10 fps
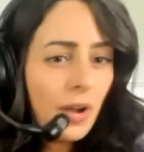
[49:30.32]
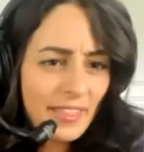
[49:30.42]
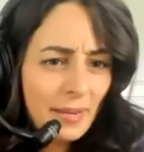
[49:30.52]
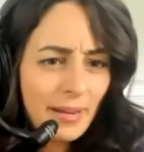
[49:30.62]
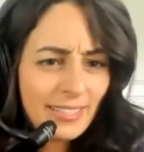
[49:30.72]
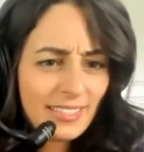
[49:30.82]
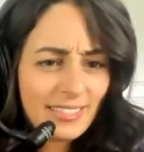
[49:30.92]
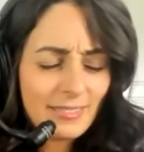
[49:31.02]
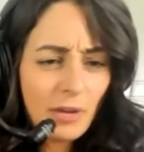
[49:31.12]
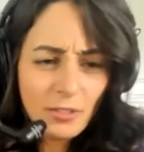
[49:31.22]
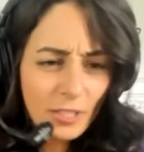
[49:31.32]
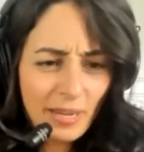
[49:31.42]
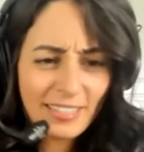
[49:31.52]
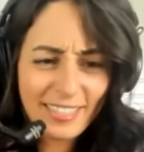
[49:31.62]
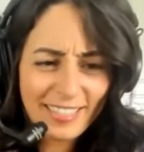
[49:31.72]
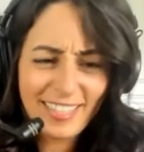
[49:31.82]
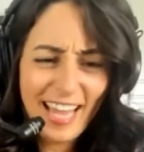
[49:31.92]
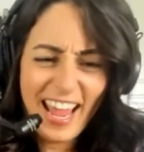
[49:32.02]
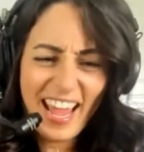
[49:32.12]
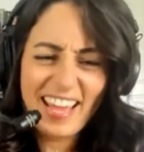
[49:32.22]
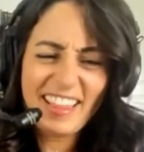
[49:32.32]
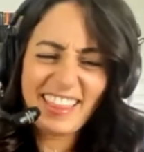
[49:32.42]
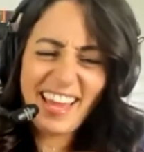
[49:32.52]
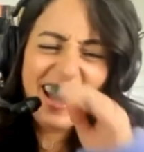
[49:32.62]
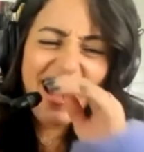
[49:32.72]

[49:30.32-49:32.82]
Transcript: I think mine's also May sixteenth. Okay, great.